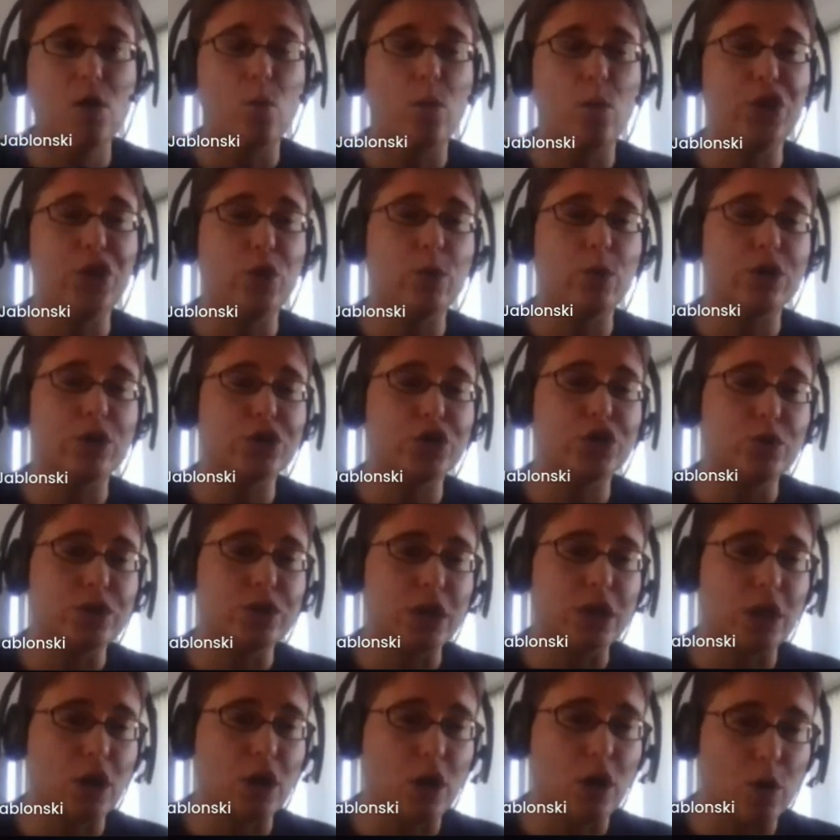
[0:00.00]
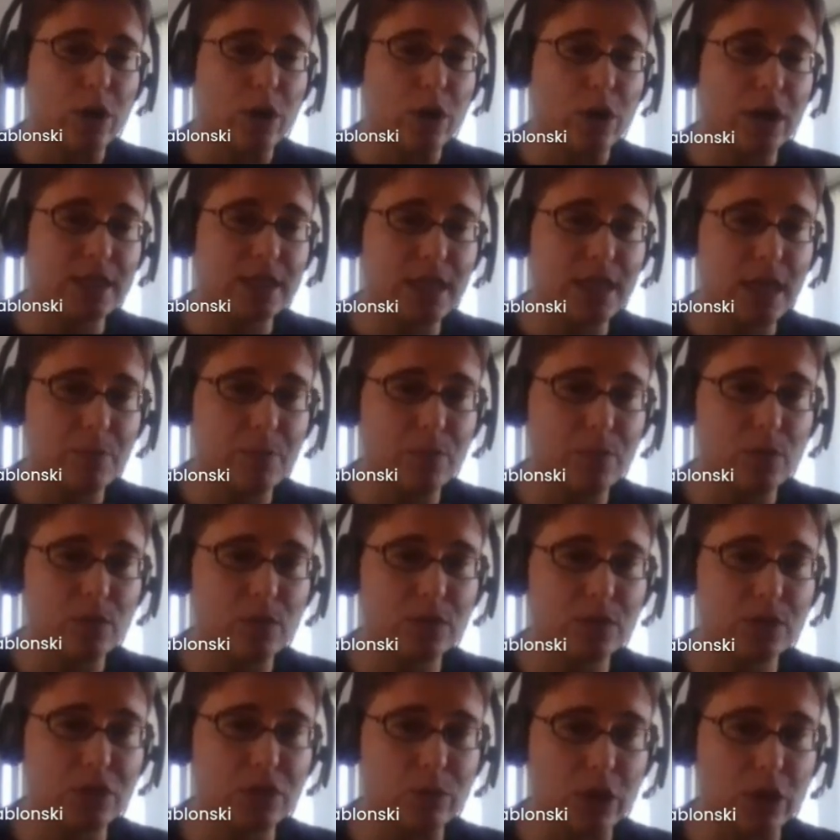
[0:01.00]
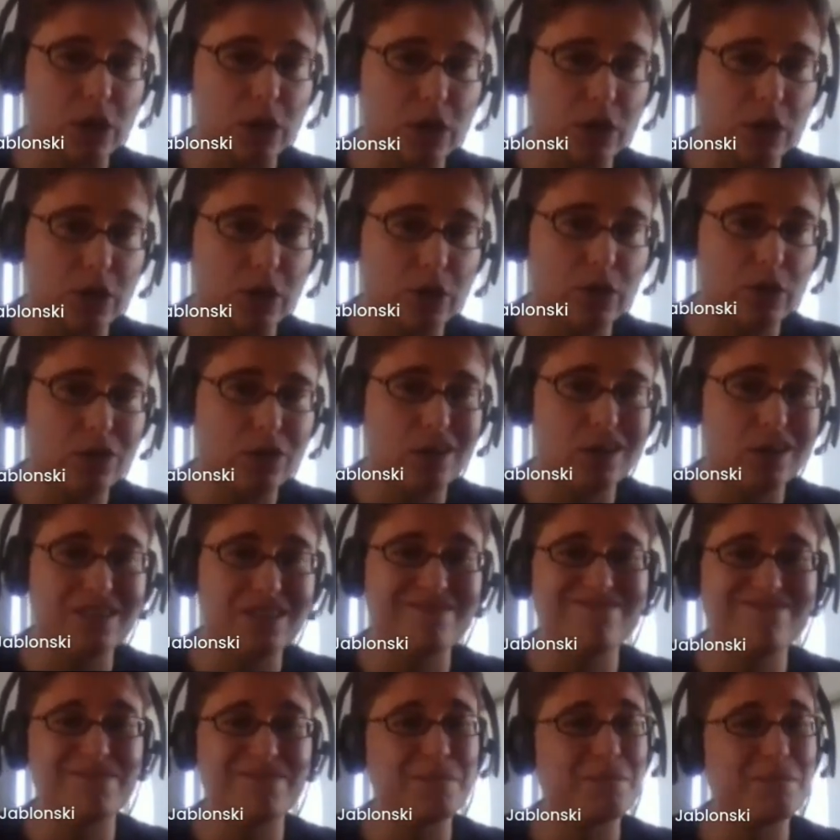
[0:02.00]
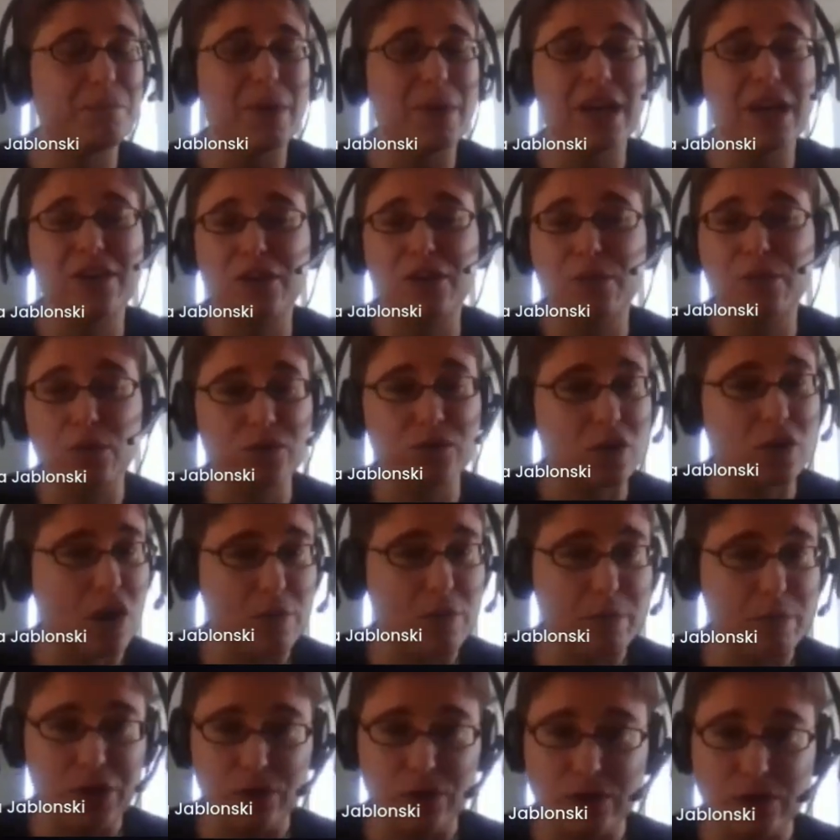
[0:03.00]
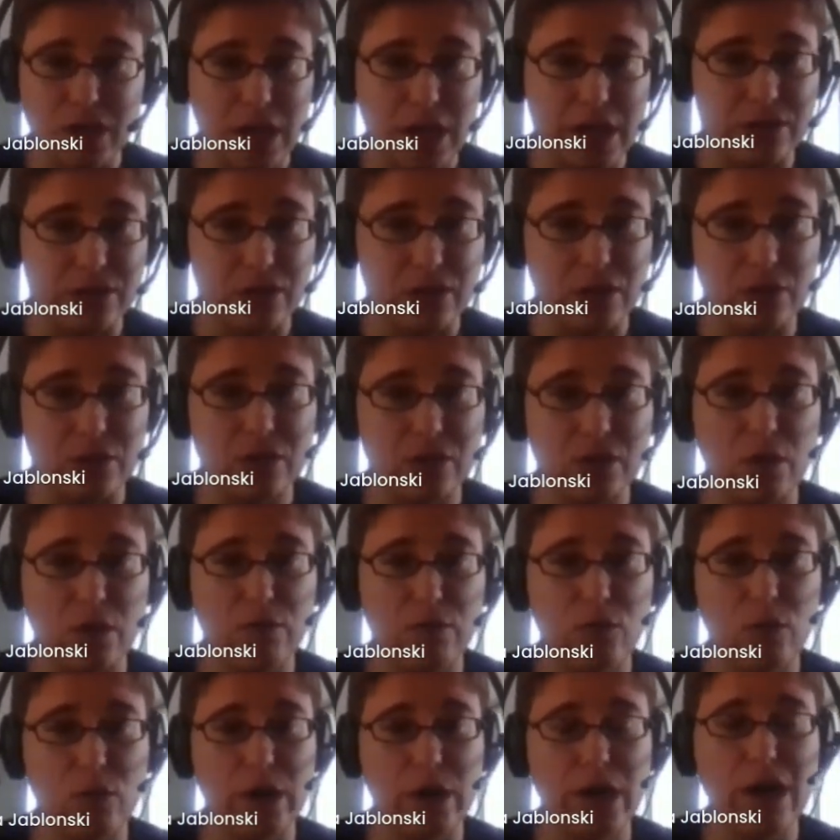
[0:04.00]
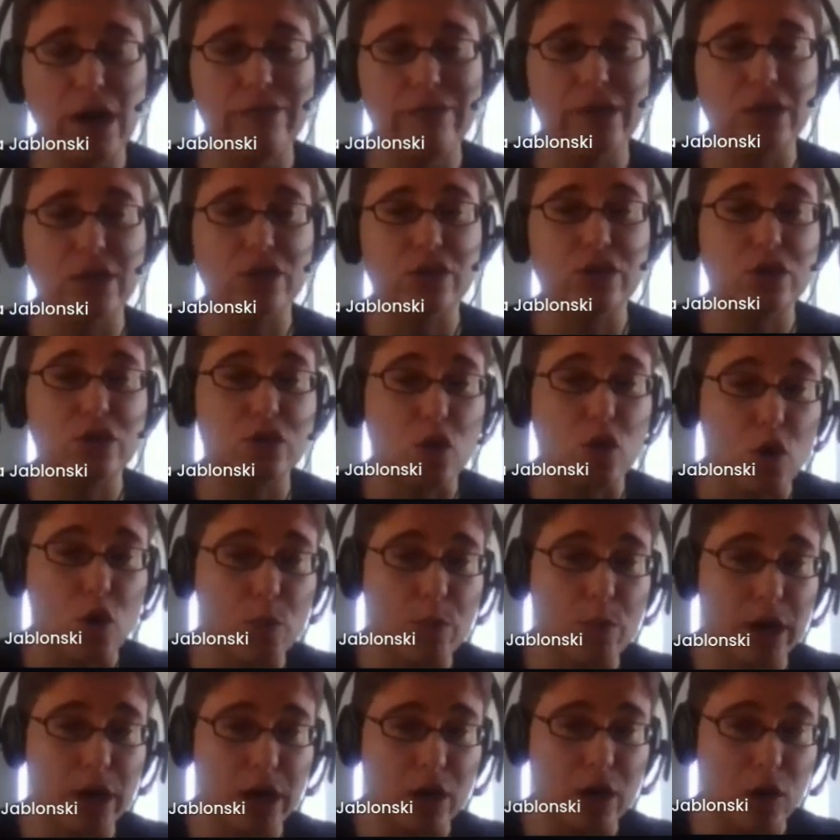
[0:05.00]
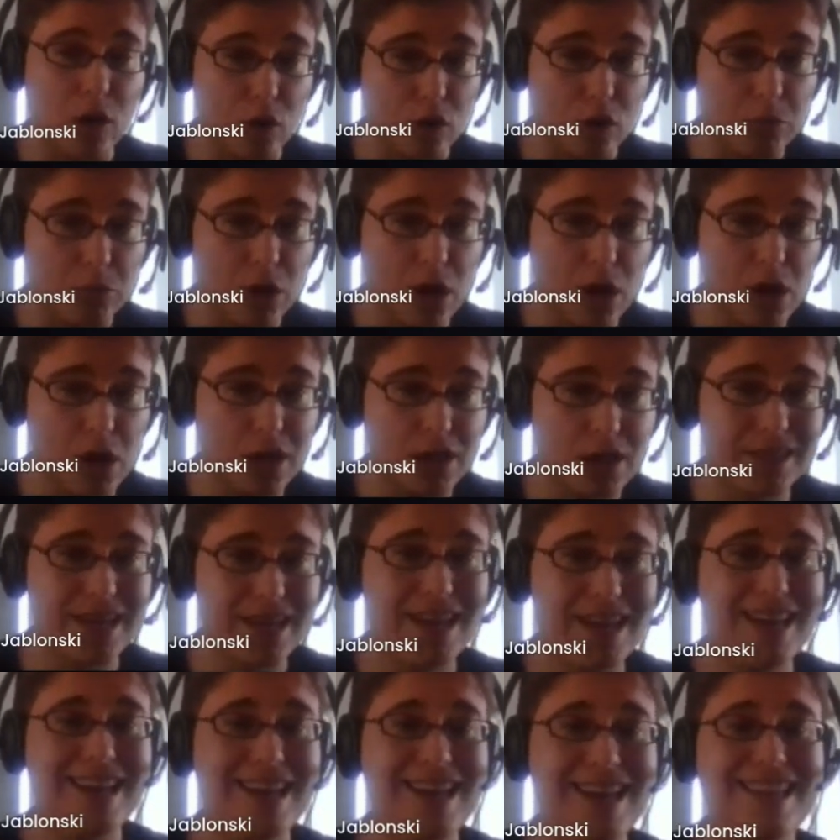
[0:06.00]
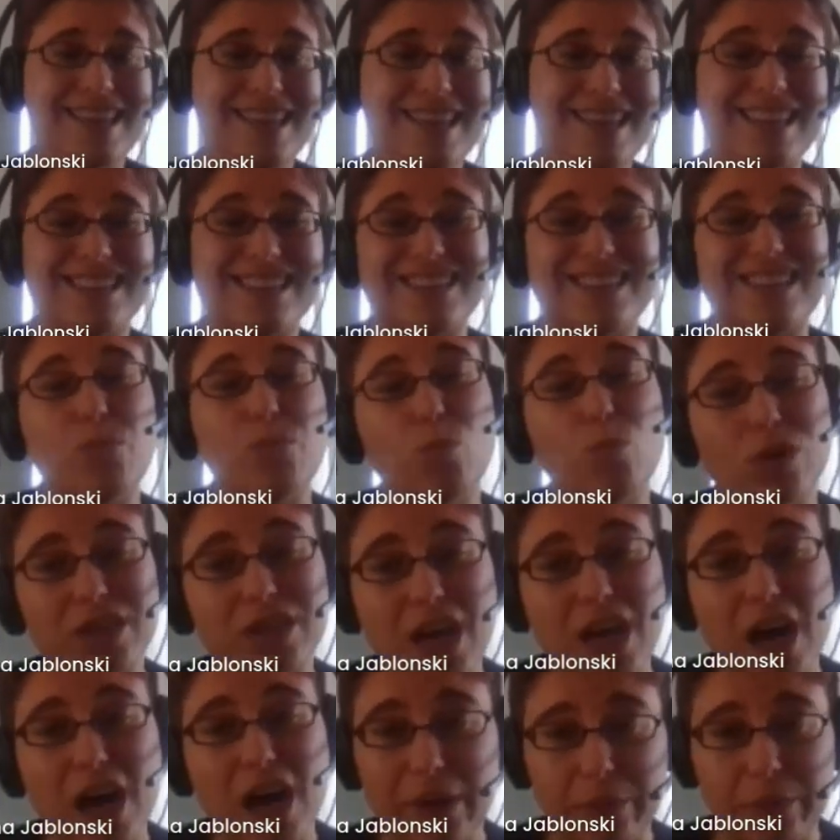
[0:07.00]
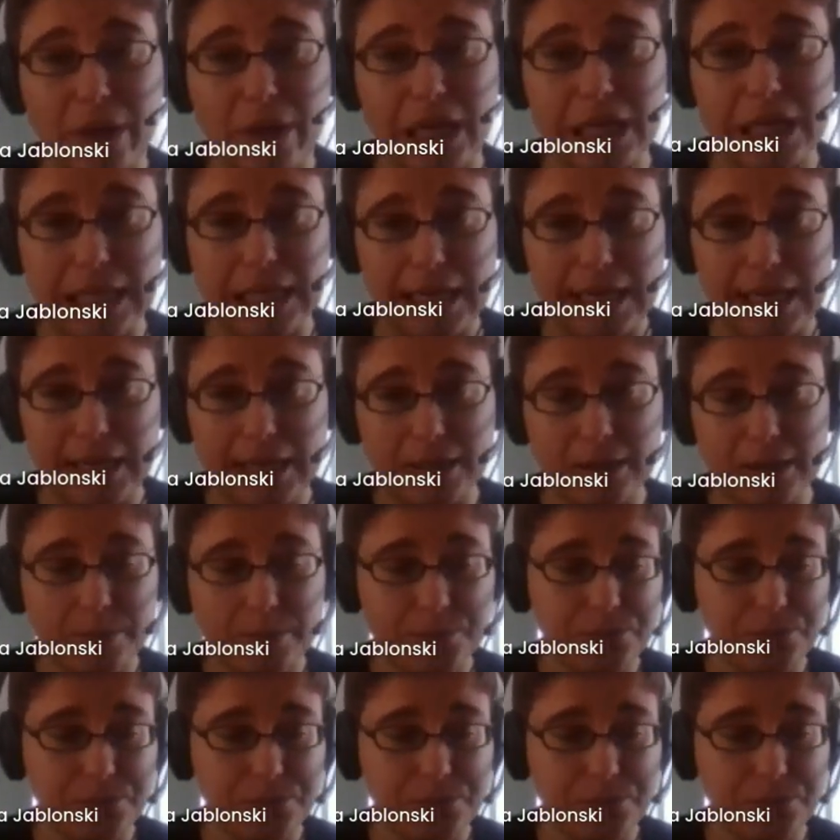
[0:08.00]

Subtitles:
When you are choosing code examples to include, pick the most common use cases. Avoid having so many code blocks that some will not be maintained.